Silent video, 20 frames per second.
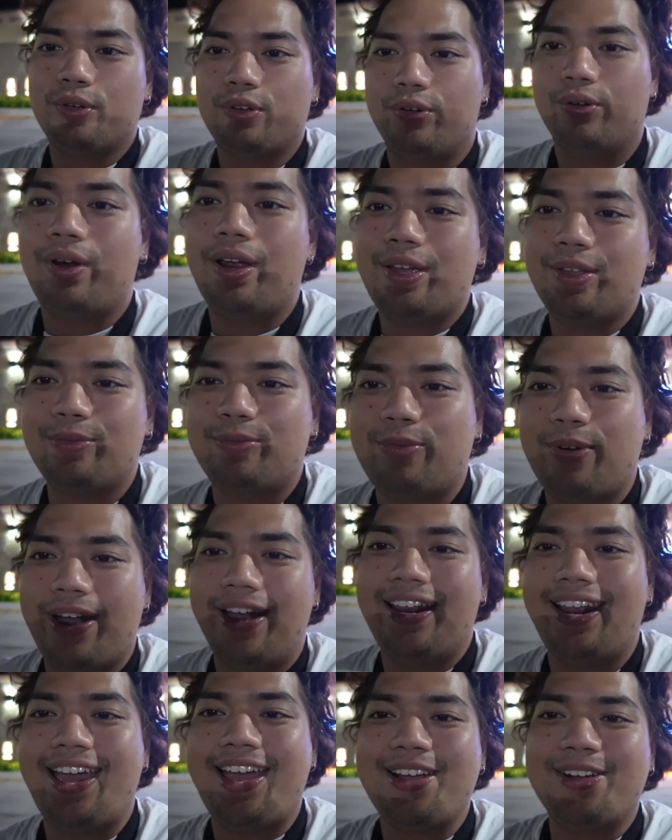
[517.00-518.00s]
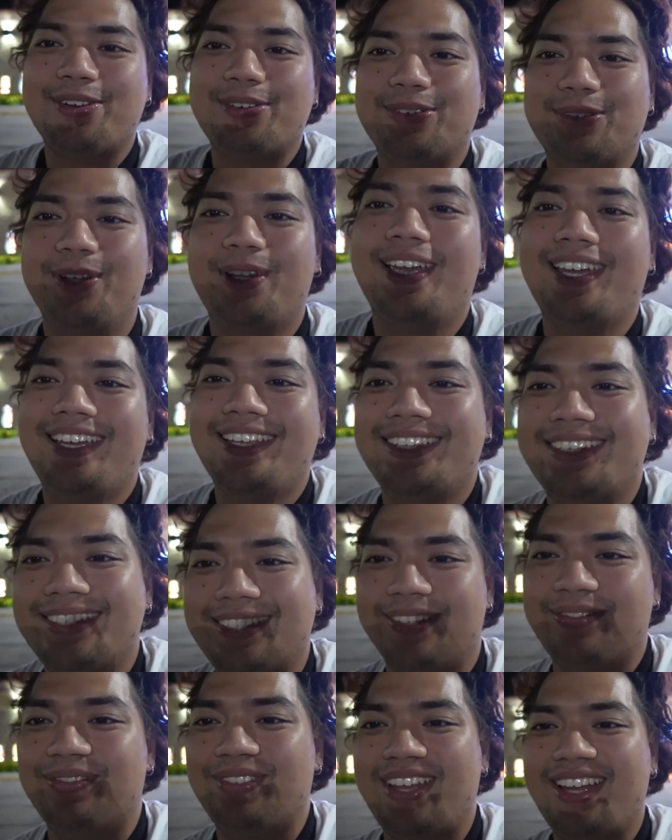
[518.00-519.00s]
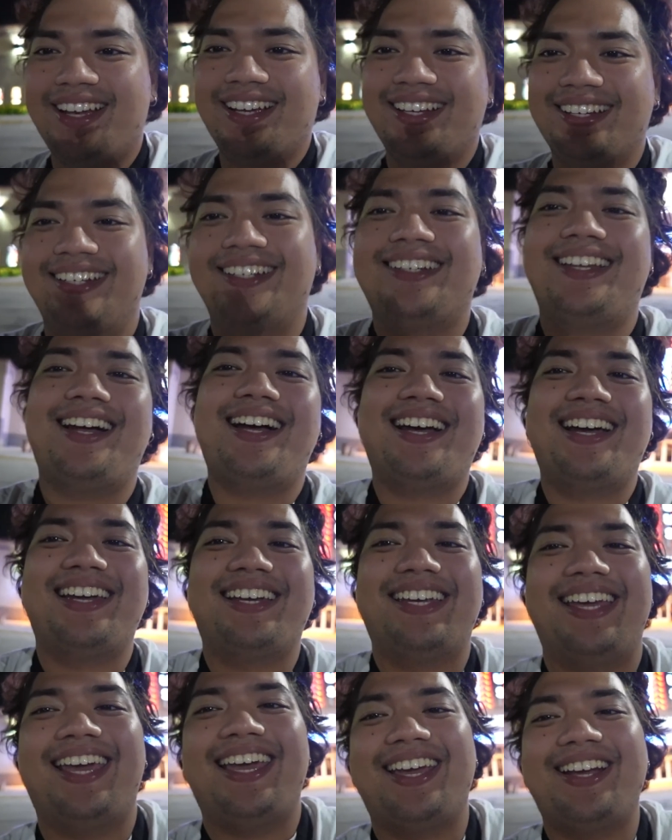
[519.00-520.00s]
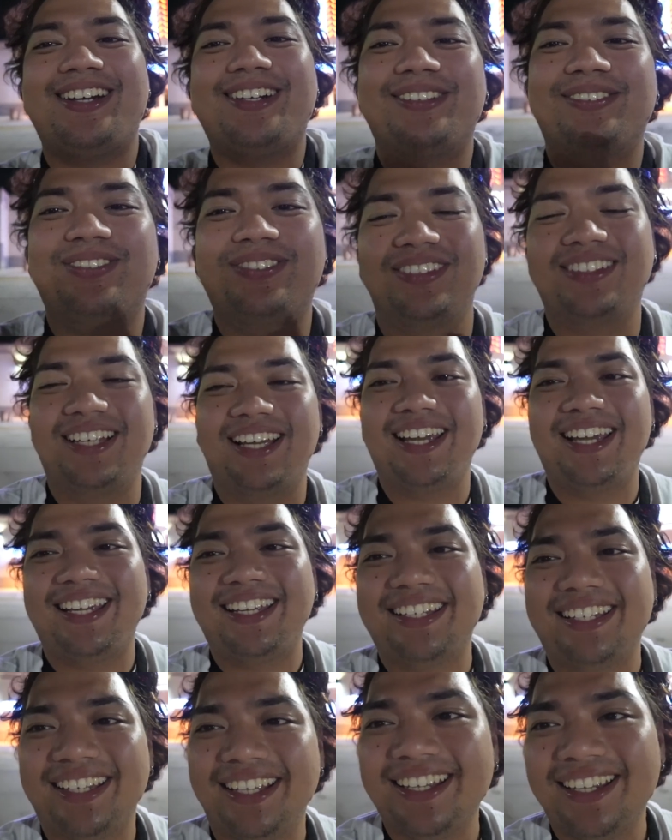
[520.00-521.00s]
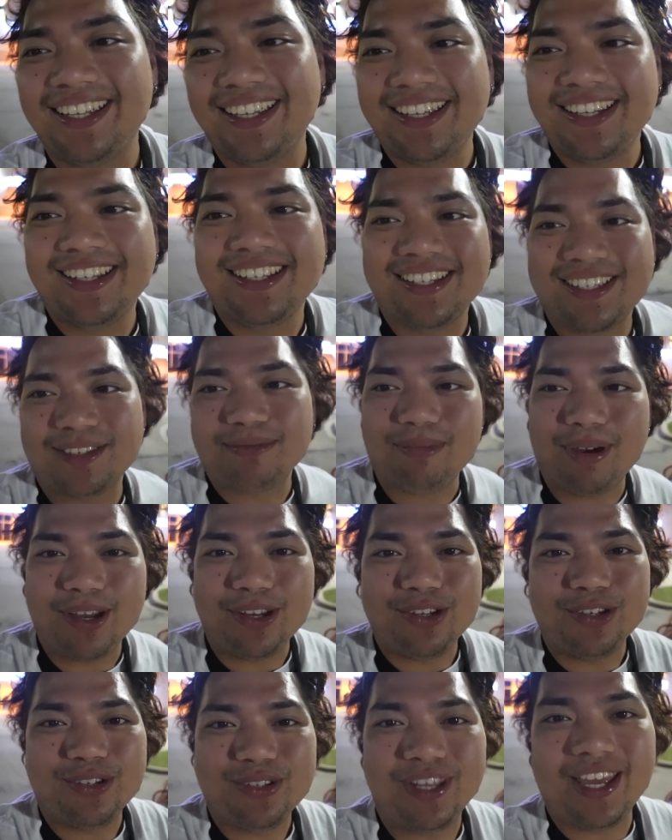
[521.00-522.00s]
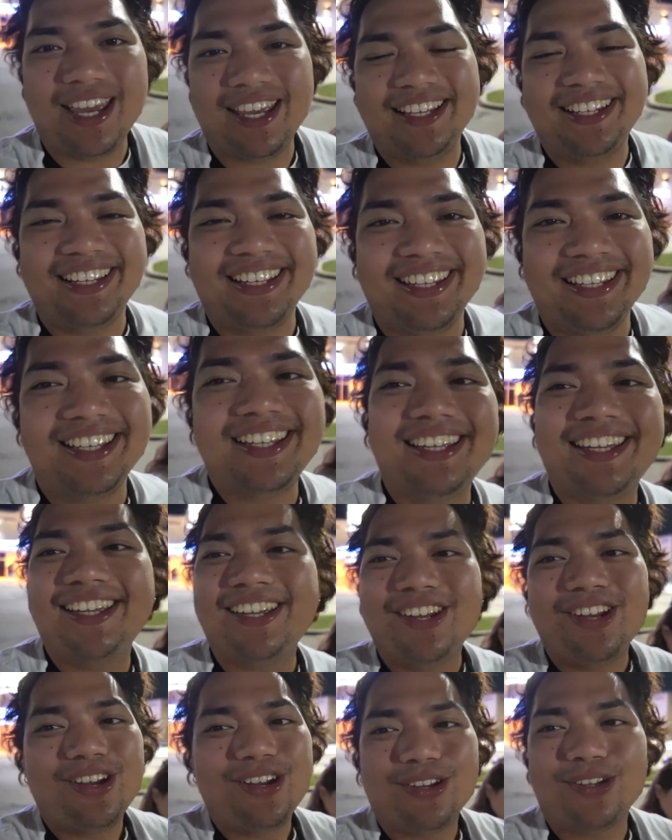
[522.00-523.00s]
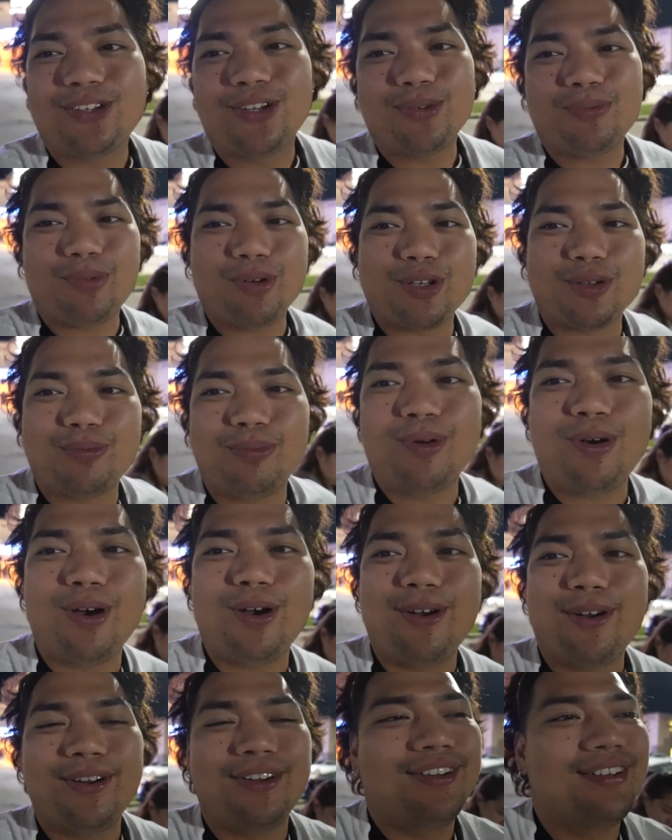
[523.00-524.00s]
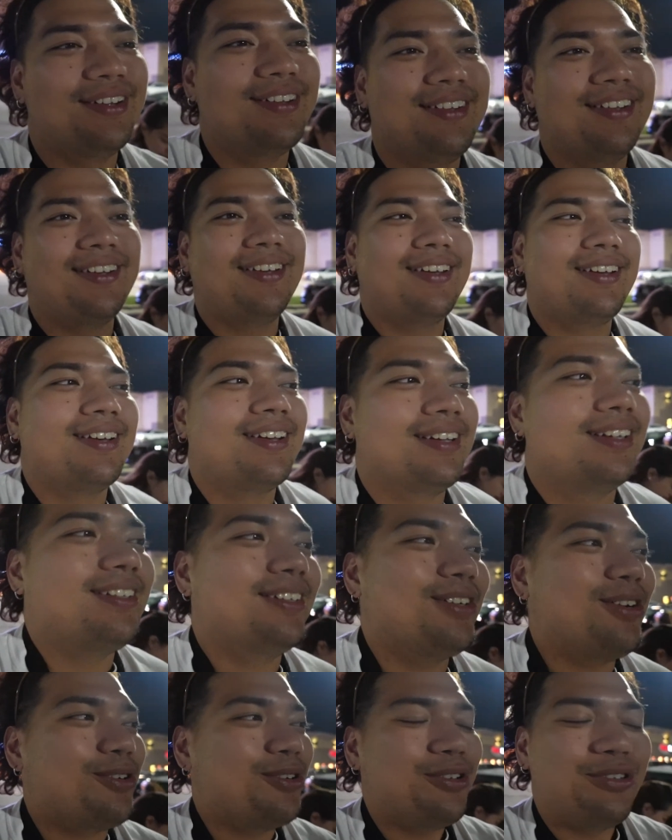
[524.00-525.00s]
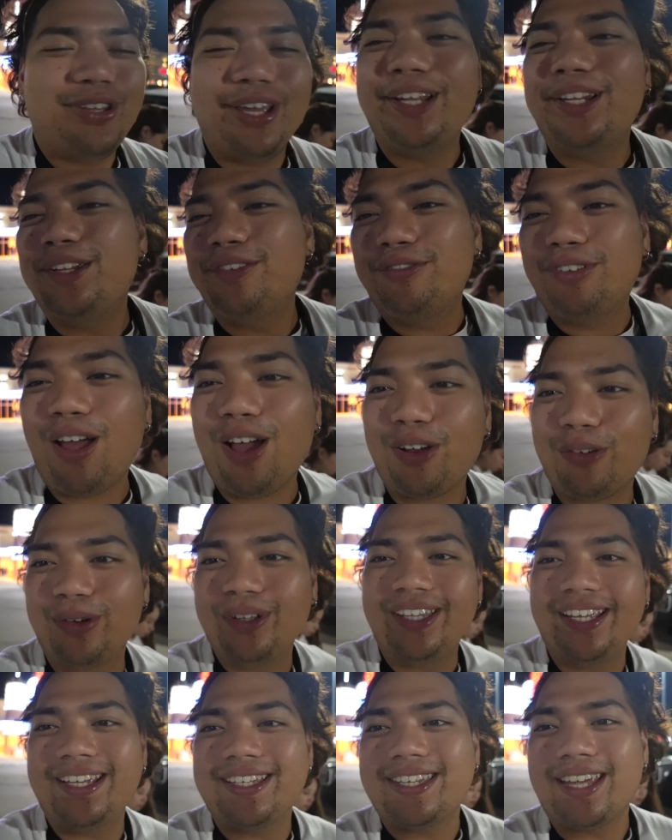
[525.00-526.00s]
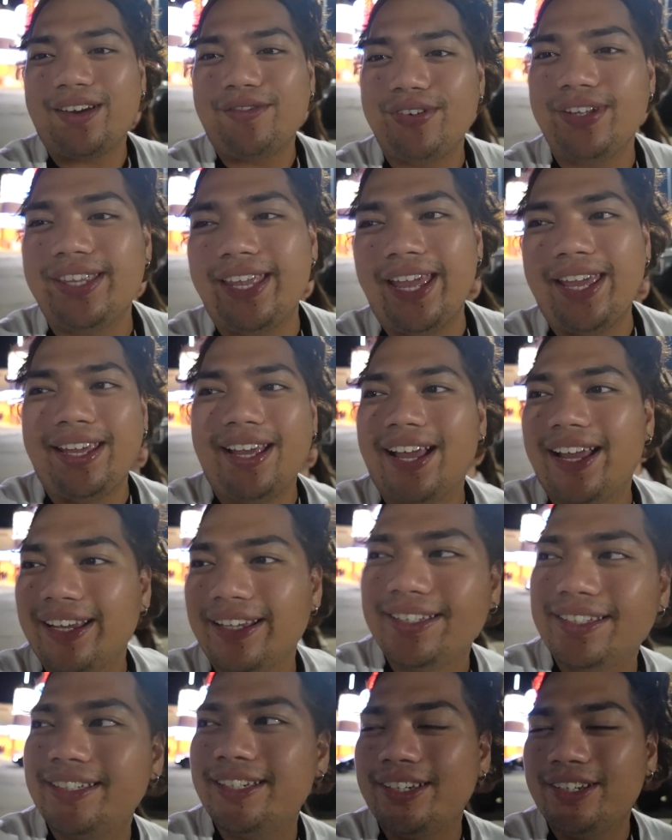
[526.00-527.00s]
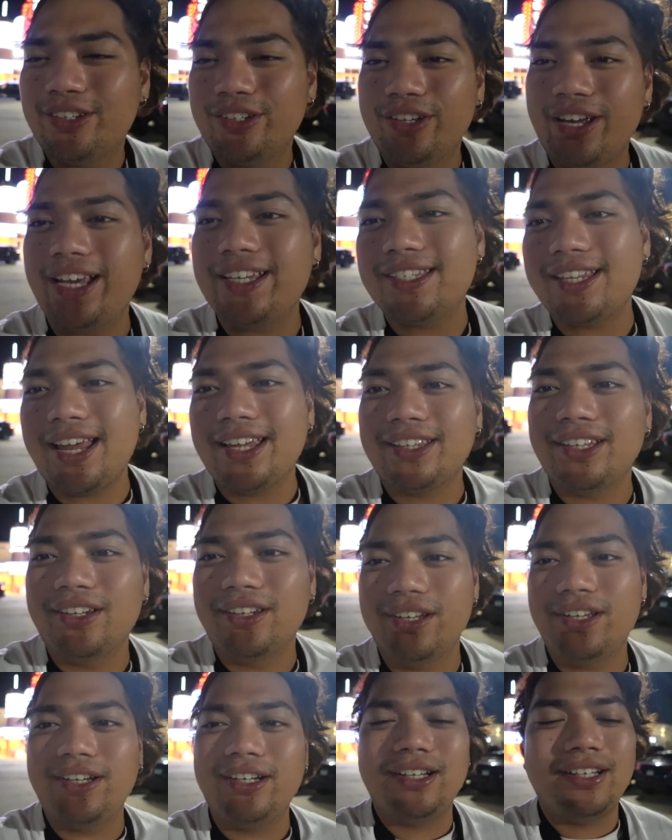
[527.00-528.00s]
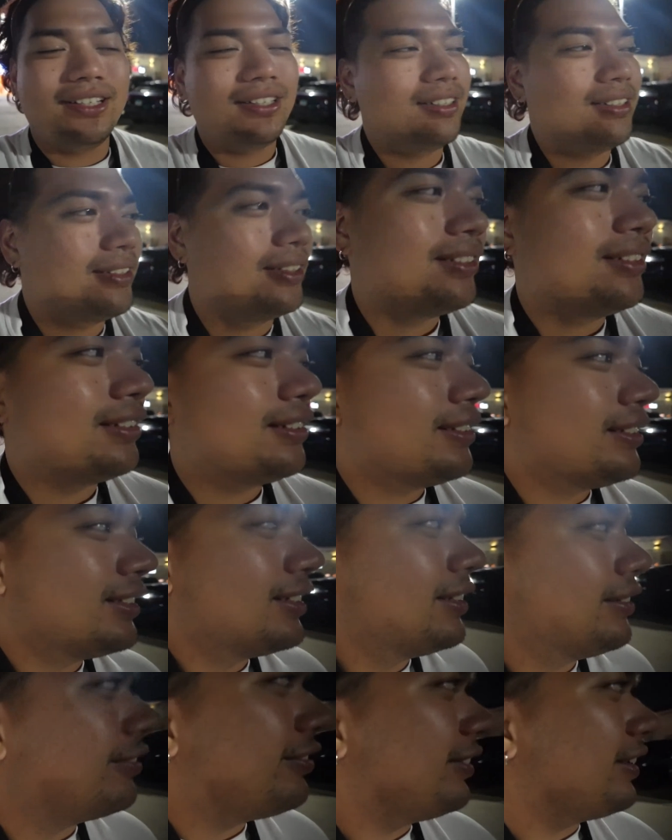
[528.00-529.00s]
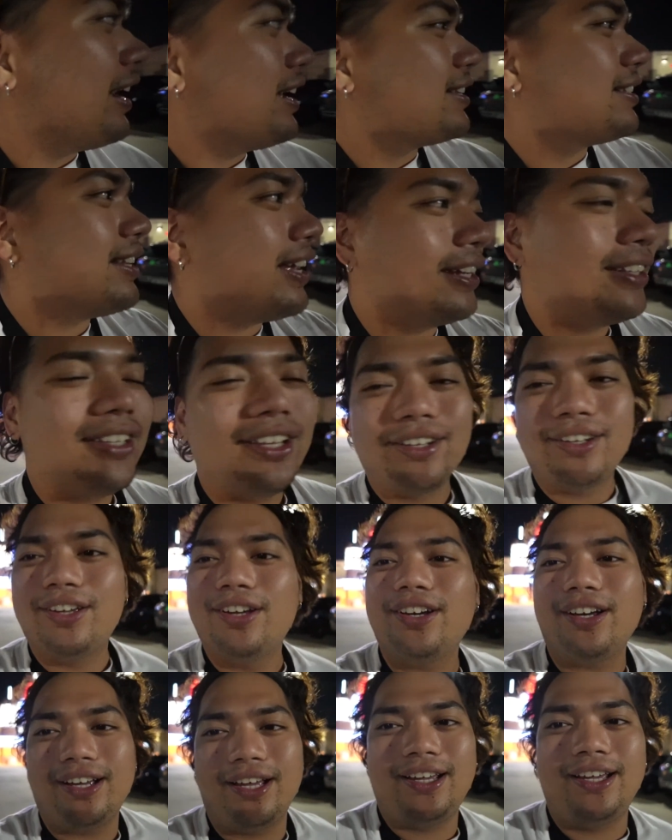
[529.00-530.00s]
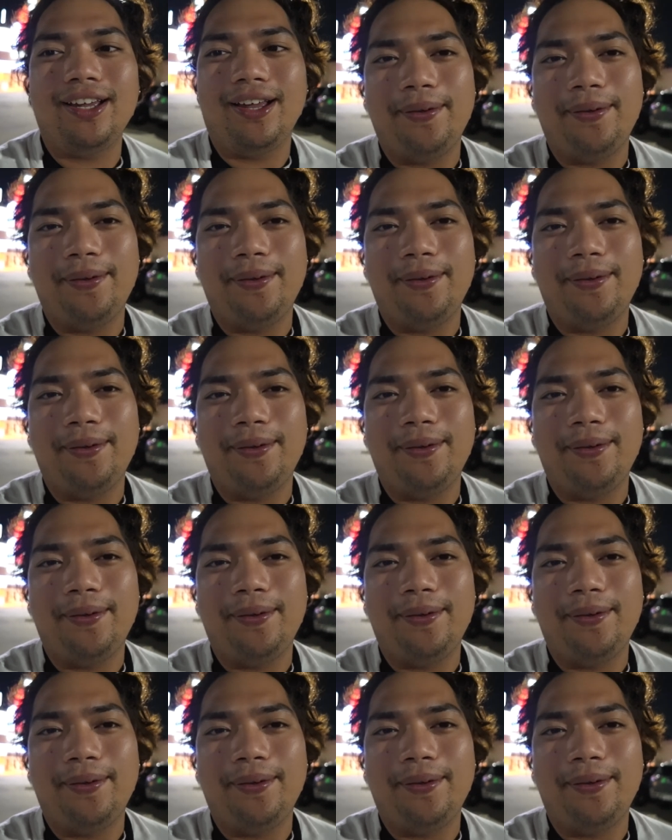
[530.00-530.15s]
great wide angle lens I'm not gonna lie I can't complain it's my new daily super small I'm going a daily vlog with this every day guys if you guys like the look if you guys like the look